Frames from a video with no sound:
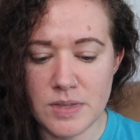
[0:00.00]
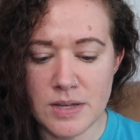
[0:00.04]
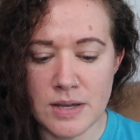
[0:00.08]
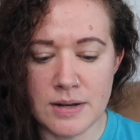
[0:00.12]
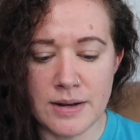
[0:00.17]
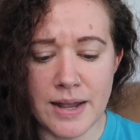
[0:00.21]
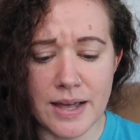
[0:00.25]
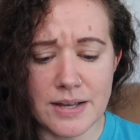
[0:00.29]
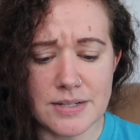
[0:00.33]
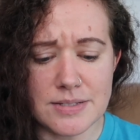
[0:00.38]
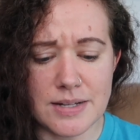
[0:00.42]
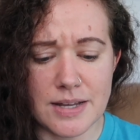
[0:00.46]

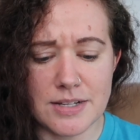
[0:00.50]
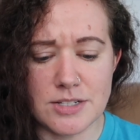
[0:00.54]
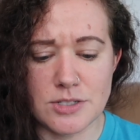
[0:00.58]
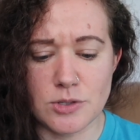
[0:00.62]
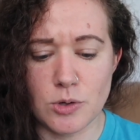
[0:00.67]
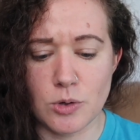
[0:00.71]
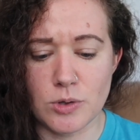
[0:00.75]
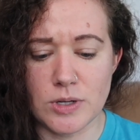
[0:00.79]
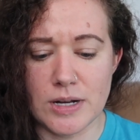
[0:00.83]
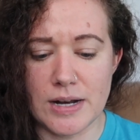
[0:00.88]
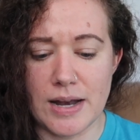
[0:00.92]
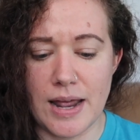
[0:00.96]
Next, I
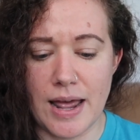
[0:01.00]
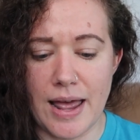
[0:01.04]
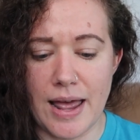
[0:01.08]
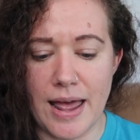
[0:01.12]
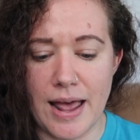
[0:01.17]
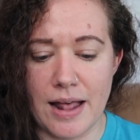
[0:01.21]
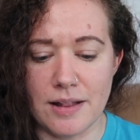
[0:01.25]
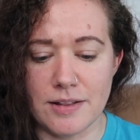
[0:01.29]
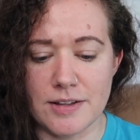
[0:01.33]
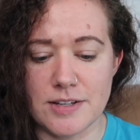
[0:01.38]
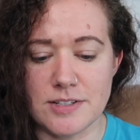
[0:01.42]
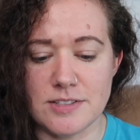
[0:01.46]
sold an
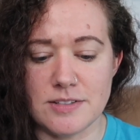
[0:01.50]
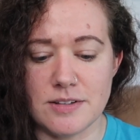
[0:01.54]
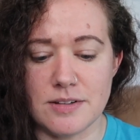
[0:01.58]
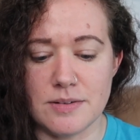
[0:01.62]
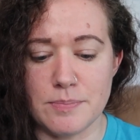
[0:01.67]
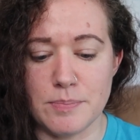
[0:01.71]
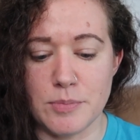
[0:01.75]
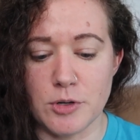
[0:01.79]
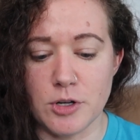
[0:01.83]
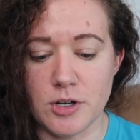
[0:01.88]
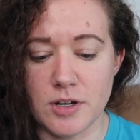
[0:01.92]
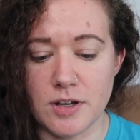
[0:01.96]
Alice
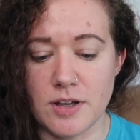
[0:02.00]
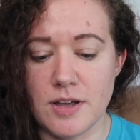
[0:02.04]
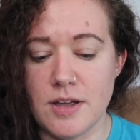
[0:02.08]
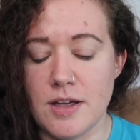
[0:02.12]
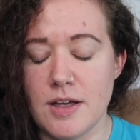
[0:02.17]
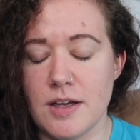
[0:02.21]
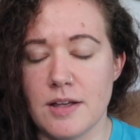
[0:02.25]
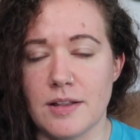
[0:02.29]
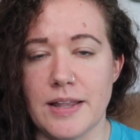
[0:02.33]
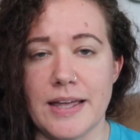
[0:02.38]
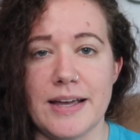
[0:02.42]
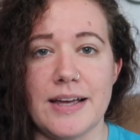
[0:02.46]
book,
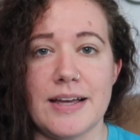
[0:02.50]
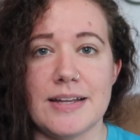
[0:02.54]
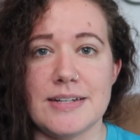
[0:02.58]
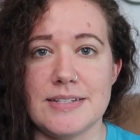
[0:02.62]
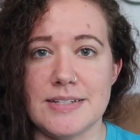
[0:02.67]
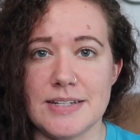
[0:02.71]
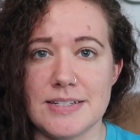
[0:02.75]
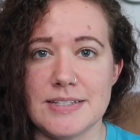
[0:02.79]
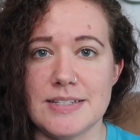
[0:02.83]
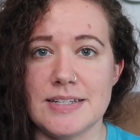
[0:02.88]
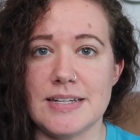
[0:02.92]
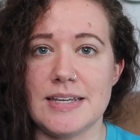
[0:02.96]
like a
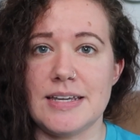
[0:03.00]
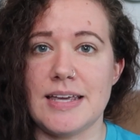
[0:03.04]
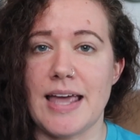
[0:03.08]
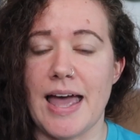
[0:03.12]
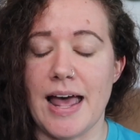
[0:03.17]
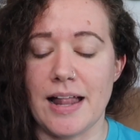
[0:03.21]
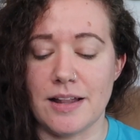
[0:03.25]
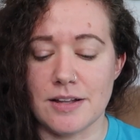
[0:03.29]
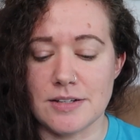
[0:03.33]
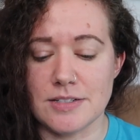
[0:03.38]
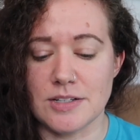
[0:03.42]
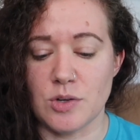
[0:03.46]
Disney
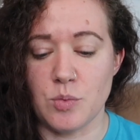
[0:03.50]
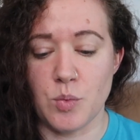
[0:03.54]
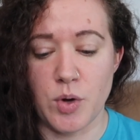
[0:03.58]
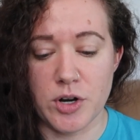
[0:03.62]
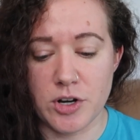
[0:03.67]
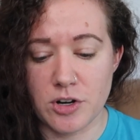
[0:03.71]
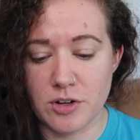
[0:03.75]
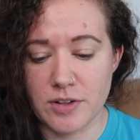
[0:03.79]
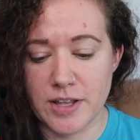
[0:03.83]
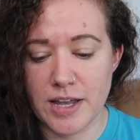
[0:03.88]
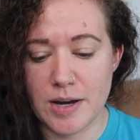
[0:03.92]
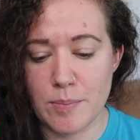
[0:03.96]
Alice in
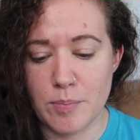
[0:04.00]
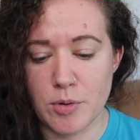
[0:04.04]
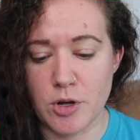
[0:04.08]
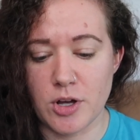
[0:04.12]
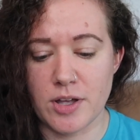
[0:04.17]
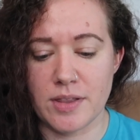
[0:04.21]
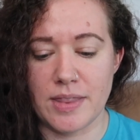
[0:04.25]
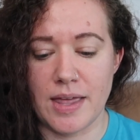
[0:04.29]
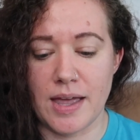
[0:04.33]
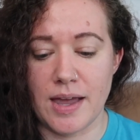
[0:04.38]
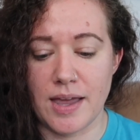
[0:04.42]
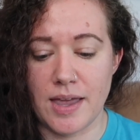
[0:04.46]
Wonderland
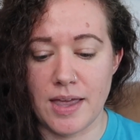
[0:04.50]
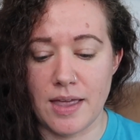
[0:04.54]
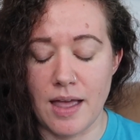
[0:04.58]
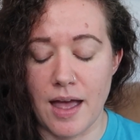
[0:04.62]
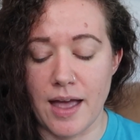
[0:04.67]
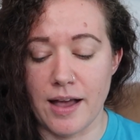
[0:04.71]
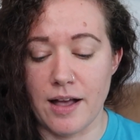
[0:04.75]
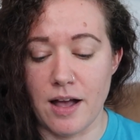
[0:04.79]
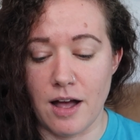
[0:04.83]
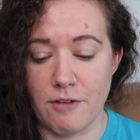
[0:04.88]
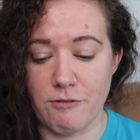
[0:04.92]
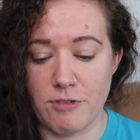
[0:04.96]
book that
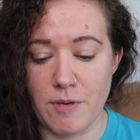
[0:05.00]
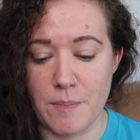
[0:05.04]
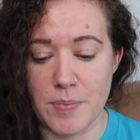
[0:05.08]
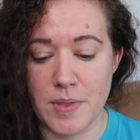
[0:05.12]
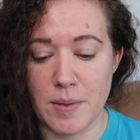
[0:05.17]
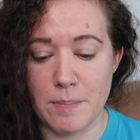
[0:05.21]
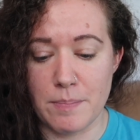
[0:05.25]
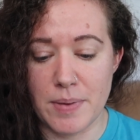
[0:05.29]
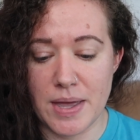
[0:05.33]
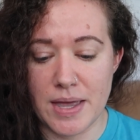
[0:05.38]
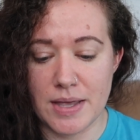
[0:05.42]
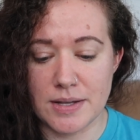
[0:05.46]
I got from
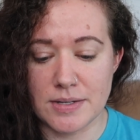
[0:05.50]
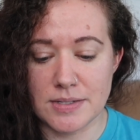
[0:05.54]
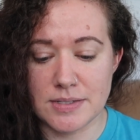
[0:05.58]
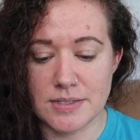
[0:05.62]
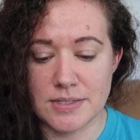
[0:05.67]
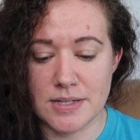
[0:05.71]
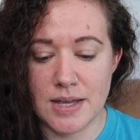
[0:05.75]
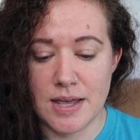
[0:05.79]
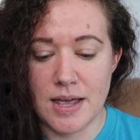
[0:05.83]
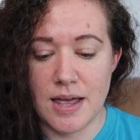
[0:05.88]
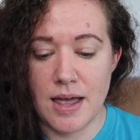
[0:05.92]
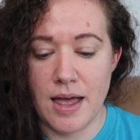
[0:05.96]
the
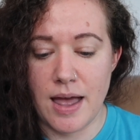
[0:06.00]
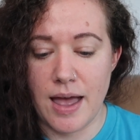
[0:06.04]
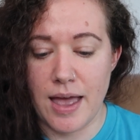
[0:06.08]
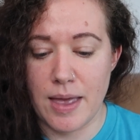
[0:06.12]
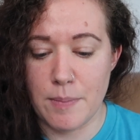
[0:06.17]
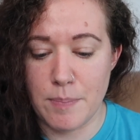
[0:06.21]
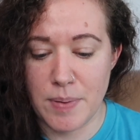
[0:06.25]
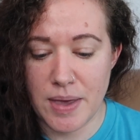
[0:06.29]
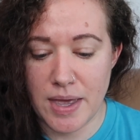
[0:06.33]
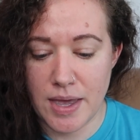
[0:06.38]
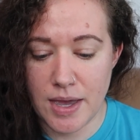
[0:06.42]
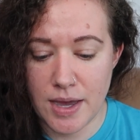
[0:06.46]
bins. I
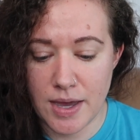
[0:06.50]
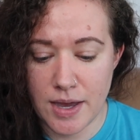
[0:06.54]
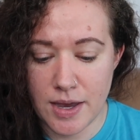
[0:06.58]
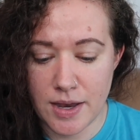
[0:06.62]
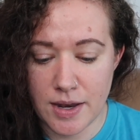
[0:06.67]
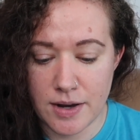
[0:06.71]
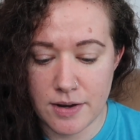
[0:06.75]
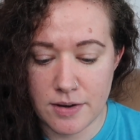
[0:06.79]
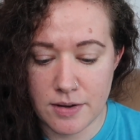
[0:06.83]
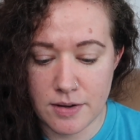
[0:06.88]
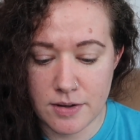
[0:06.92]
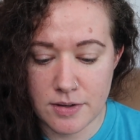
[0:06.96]

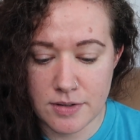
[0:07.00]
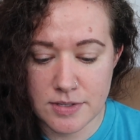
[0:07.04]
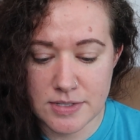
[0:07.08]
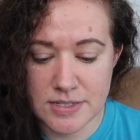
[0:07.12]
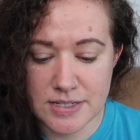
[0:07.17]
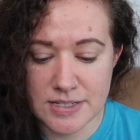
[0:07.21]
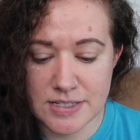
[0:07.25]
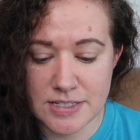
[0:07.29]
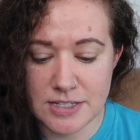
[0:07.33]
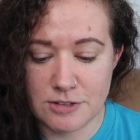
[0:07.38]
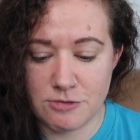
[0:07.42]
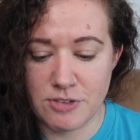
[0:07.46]
paid
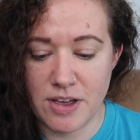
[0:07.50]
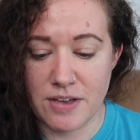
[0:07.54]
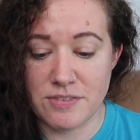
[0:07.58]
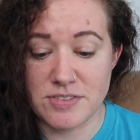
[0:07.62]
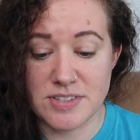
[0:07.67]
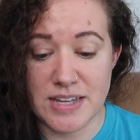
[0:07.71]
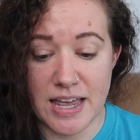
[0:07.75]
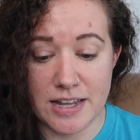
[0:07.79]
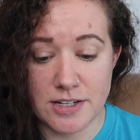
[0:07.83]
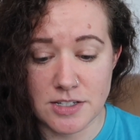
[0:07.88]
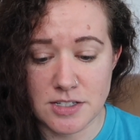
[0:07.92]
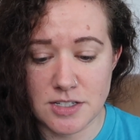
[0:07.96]
65
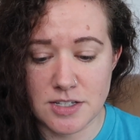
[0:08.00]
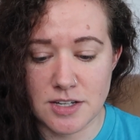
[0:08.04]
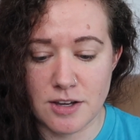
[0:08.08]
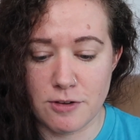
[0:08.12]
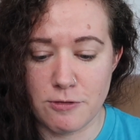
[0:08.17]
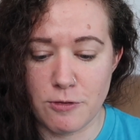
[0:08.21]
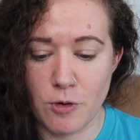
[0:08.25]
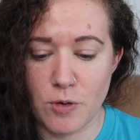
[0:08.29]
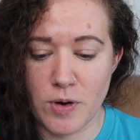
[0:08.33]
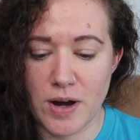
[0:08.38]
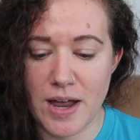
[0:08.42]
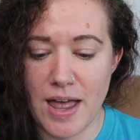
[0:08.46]
cents
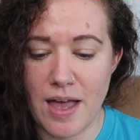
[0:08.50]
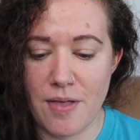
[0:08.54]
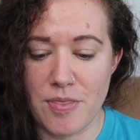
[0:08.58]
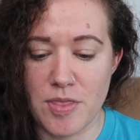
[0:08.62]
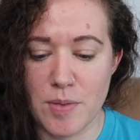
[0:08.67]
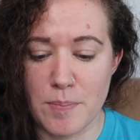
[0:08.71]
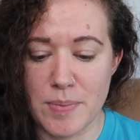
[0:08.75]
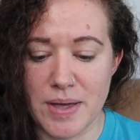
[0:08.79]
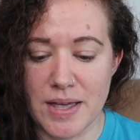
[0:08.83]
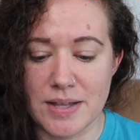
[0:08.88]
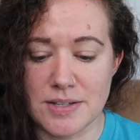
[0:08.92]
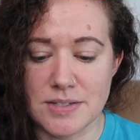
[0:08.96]
for it at
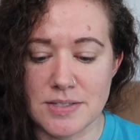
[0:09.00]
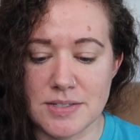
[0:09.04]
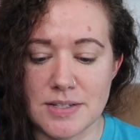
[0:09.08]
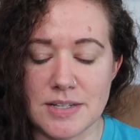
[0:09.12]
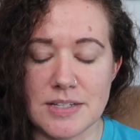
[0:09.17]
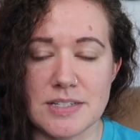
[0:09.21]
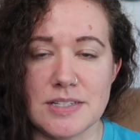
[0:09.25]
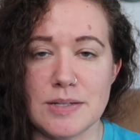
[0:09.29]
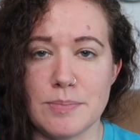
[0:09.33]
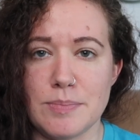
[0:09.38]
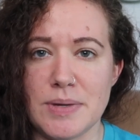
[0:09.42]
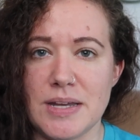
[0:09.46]
the bins
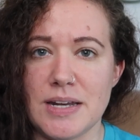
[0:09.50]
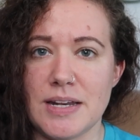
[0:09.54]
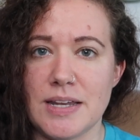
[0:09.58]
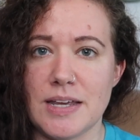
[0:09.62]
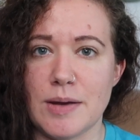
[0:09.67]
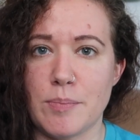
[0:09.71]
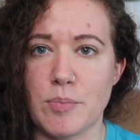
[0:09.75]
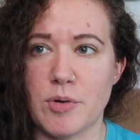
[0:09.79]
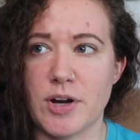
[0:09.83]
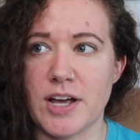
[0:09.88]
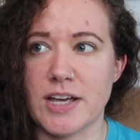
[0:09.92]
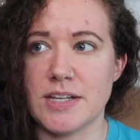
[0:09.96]
because the
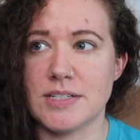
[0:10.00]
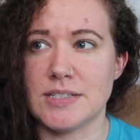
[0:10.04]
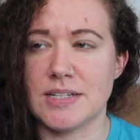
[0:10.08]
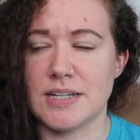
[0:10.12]
media price